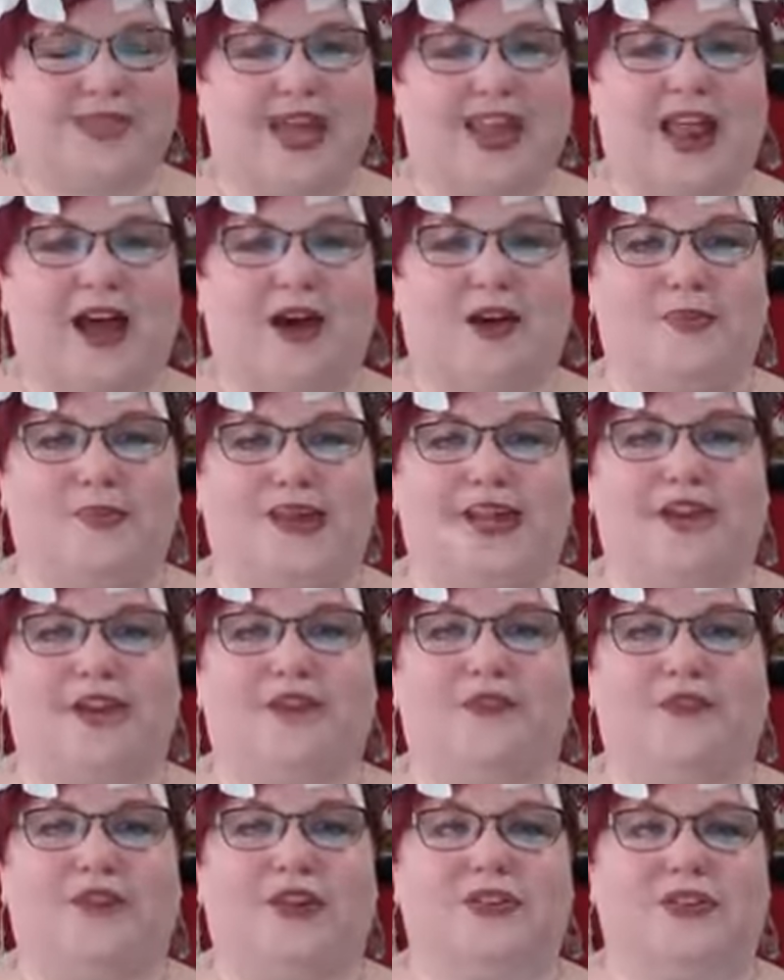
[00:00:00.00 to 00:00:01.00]
And I will be
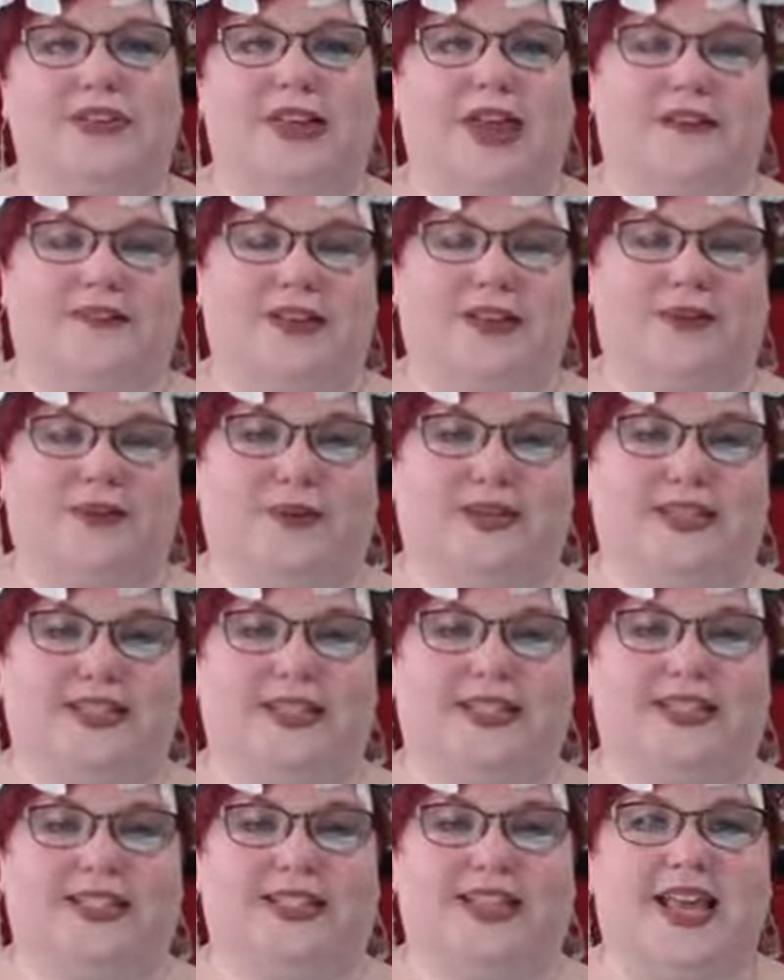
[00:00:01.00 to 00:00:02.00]
here for you. if you have any
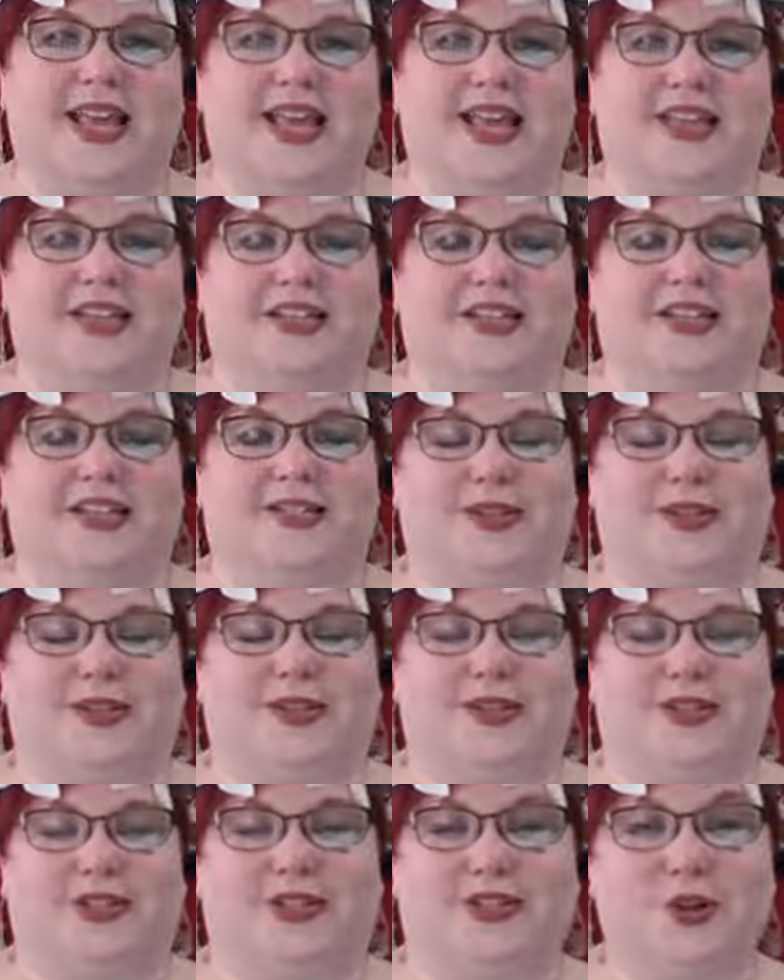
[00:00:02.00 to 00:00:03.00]
questions, just
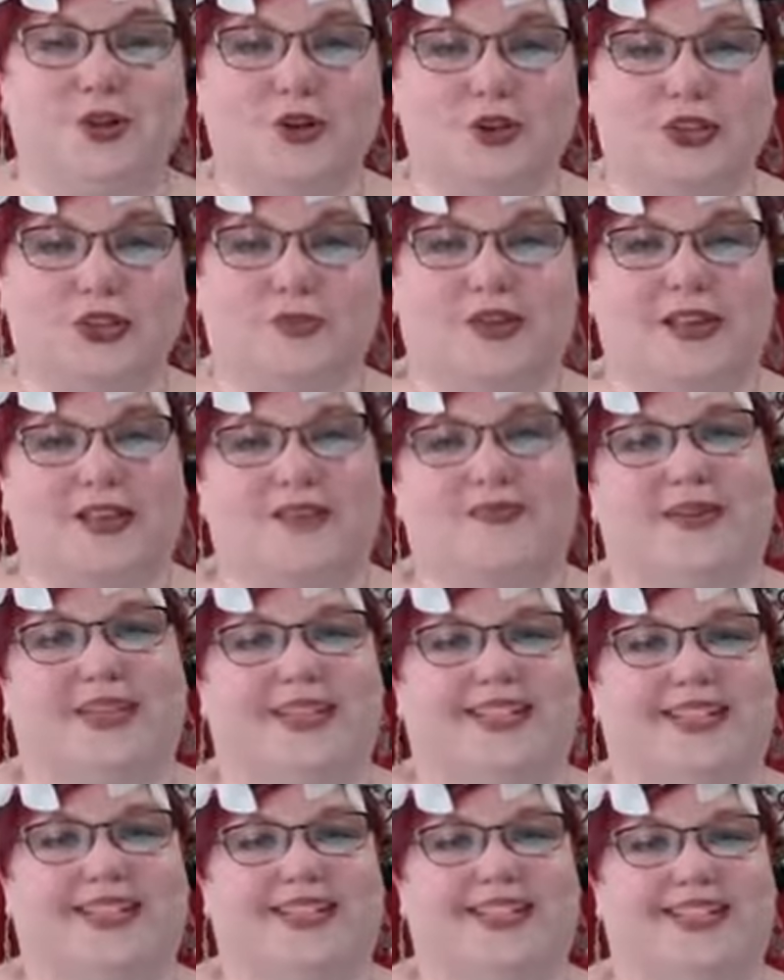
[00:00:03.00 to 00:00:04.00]
shoot me a
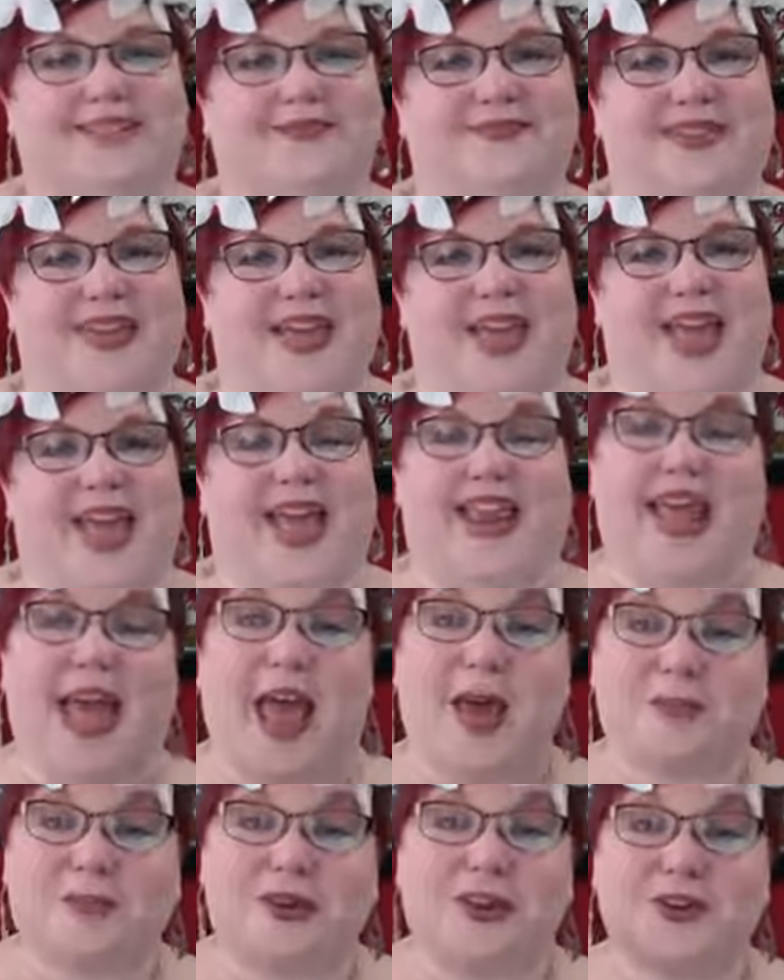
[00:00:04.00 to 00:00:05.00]
message. And
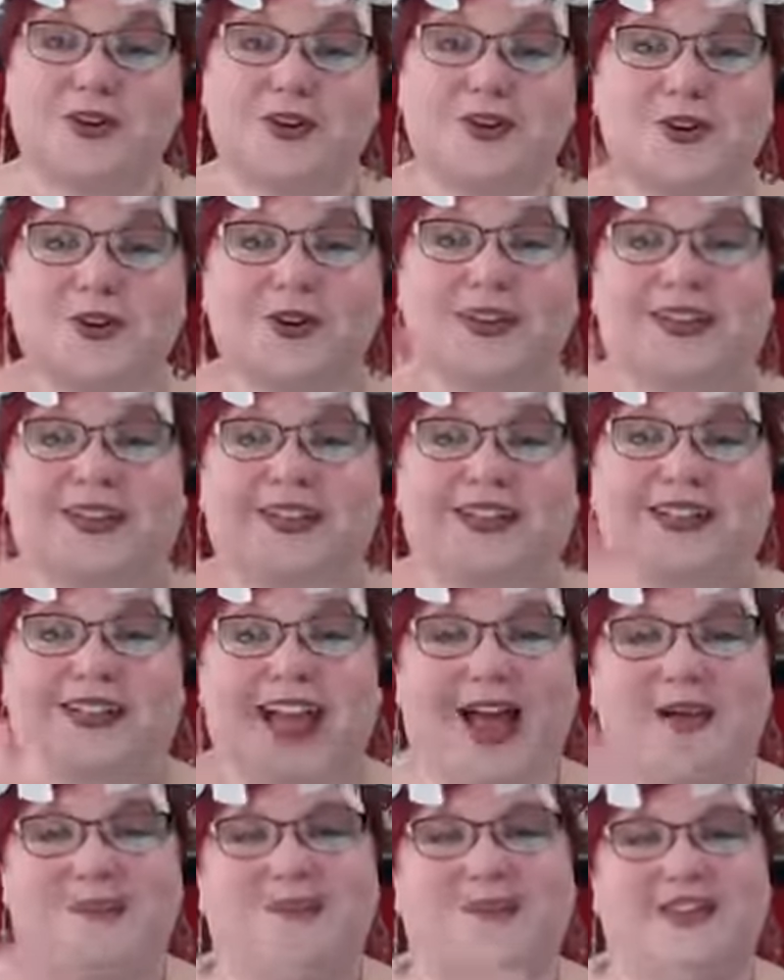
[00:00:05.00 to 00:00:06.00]
happy Yule!
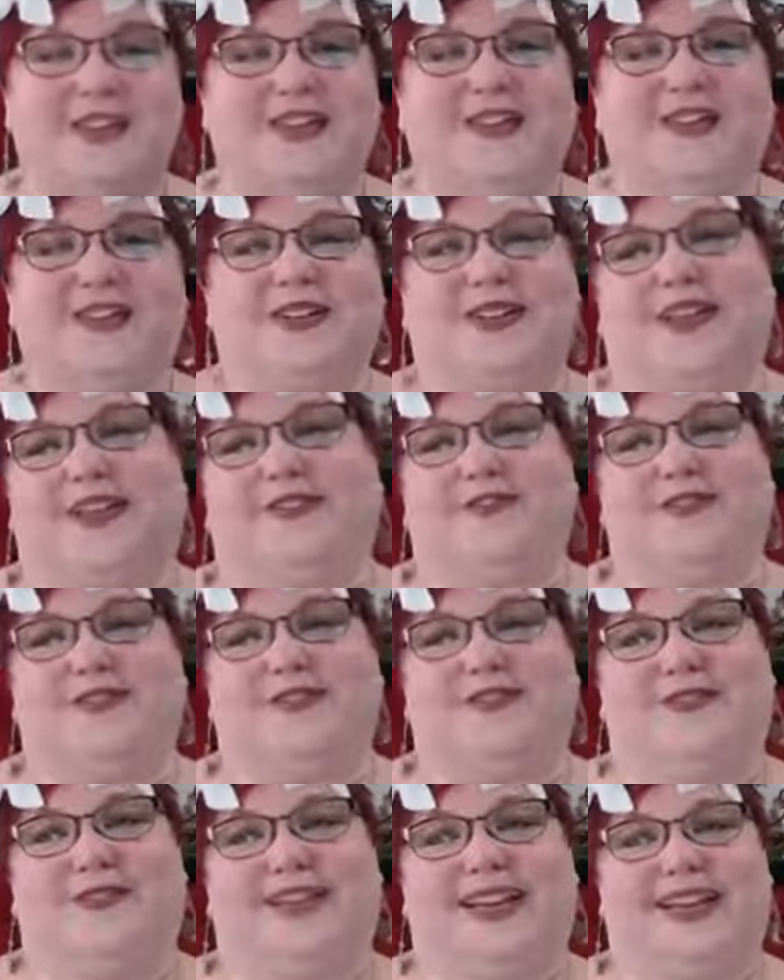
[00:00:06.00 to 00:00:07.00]
Happy Yule,
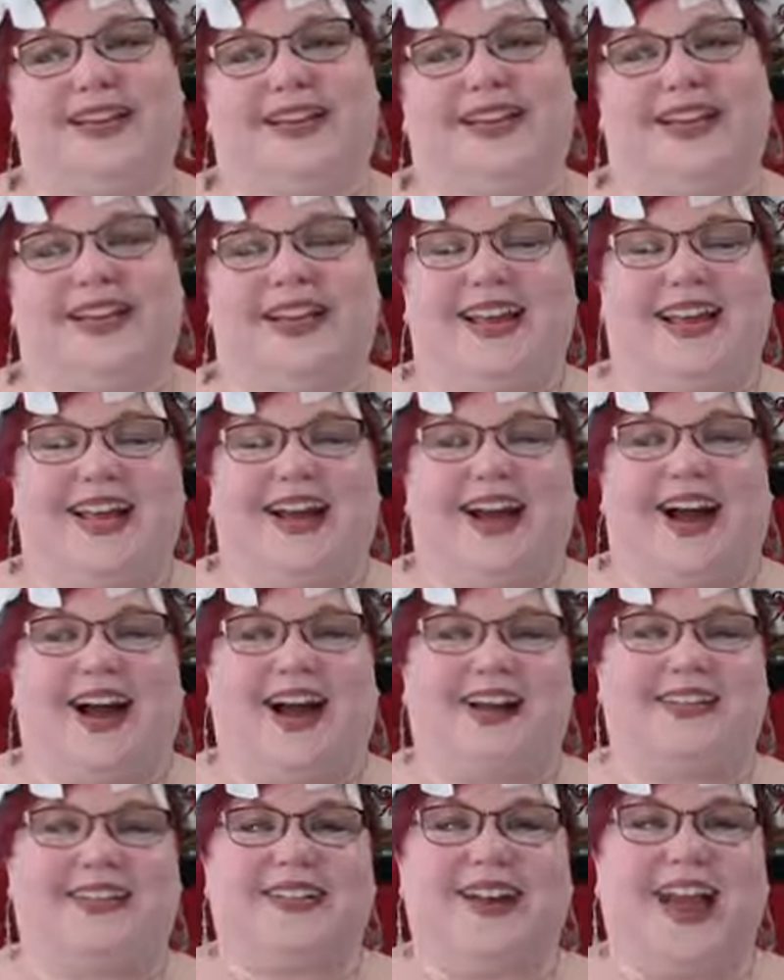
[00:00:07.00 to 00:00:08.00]
everyone.
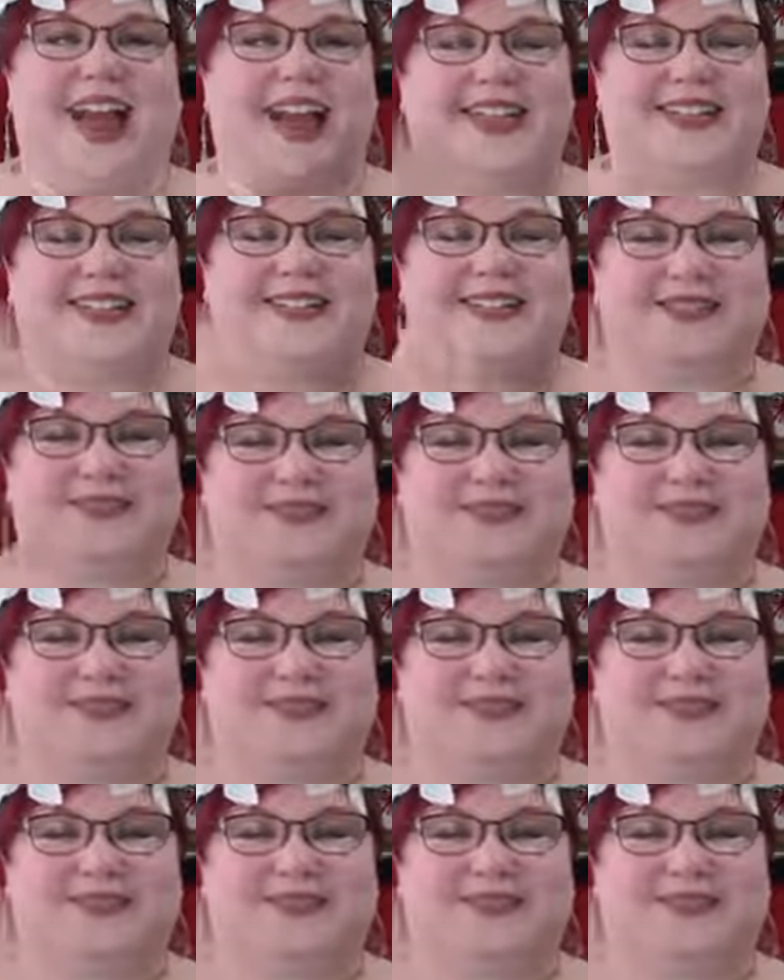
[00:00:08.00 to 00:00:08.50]
All right.